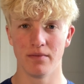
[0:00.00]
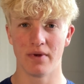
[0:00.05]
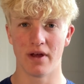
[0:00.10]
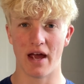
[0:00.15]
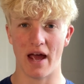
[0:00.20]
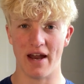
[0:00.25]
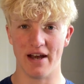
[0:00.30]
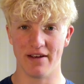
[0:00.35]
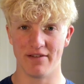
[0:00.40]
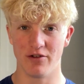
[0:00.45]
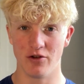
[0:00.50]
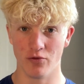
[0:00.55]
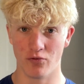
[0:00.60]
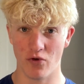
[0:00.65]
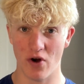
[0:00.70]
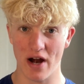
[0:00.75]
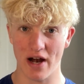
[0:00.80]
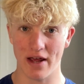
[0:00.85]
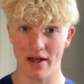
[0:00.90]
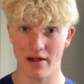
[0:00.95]
And if you
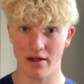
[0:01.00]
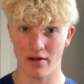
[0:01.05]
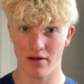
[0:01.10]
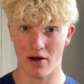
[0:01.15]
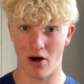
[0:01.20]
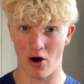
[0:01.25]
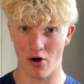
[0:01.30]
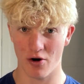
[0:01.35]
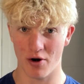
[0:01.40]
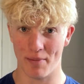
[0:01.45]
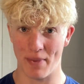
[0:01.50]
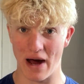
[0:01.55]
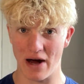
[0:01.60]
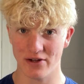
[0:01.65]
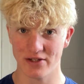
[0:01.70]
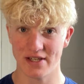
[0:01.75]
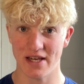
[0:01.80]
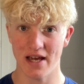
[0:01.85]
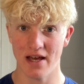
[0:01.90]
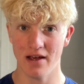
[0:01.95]
really are
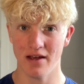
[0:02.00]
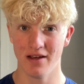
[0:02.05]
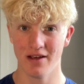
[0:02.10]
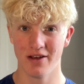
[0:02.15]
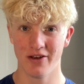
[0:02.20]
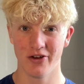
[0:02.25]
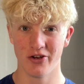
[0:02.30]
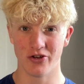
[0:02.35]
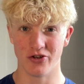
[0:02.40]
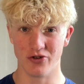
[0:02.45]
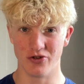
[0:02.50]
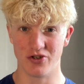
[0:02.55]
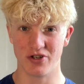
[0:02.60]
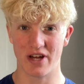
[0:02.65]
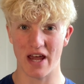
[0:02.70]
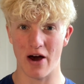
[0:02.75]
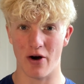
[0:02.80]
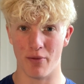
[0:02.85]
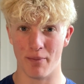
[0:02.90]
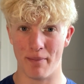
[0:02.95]
about it, you should
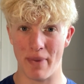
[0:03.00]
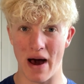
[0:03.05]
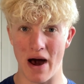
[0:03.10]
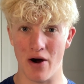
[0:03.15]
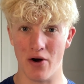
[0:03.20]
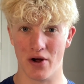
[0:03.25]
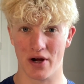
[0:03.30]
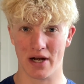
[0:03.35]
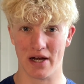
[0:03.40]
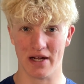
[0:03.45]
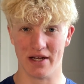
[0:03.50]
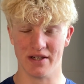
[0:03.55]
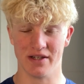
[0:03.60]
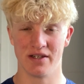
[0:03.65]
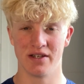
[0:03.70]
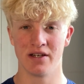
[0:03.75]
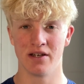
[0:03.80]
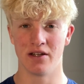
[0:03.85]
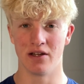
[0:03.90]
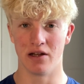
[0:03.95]
get on power
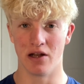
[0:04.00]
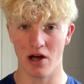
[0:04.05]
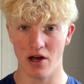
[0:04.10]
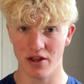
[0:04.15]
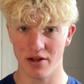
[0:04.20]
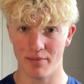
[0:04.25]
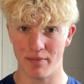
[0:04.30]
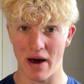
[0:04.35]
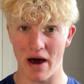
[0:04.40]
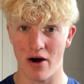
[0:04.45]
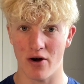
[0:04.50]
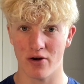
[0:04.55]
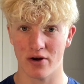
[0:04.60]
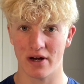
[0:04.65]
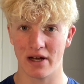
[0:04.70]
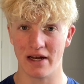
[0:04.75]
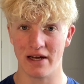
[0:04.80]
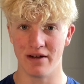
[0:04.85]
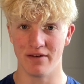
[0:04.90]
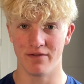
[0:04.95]
cleans. Learn the power
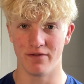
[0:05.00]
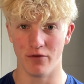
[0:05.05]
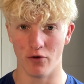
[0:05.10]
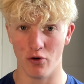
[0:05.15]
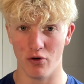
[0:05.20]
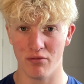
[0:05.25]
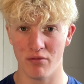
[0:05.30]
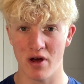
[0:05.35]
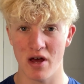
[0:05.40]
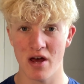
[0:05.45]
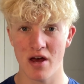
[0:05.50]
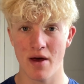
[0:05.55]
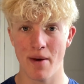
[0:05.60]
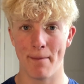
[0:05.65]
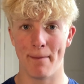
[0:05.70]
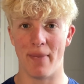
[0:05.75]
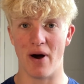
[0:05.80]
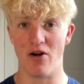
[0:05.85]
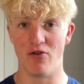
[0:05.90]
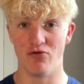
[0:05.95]
clean form
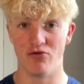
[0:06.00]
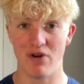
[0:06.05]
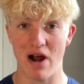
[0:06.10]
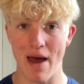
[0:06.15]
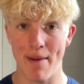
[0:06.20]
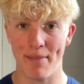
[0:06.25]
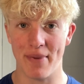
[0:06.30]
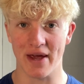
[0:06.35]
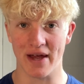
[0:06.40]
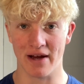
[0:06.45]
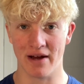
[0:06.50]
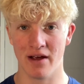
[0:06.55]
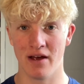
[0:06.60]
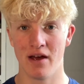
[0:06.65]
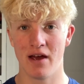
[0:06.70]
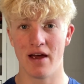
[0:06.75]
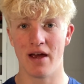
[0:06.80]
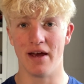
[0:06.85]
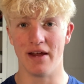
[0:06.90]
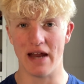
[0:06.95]
by repping
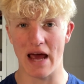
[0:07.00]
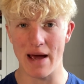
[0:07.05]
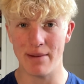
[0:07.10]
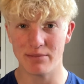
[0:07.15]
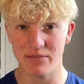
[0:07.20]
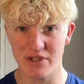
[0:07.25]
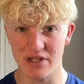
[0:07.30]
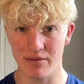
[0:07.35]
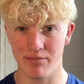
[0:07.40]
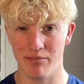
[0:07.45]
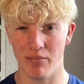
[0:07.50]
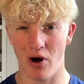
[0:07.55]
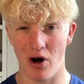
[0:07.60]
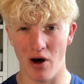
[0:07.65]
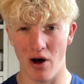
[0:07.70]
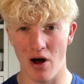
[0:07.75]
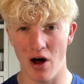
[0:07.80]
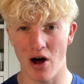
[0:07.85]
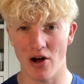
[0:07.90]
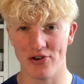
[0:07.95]
an empty
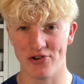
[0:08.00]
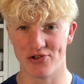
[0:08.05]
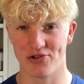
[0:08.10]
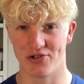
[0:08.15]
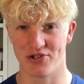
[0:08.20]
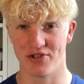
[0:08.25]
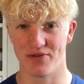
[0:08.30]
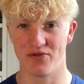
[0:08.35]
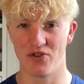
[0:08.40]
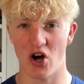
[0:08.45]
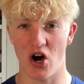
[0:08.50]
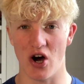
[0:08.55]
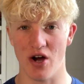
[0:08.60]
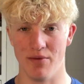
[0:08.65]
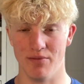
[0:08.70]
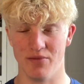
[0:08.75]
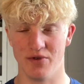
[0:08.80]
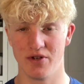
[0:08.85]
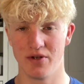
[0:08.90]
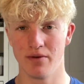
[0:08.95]
bar hundreds of
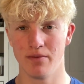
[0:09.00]
times,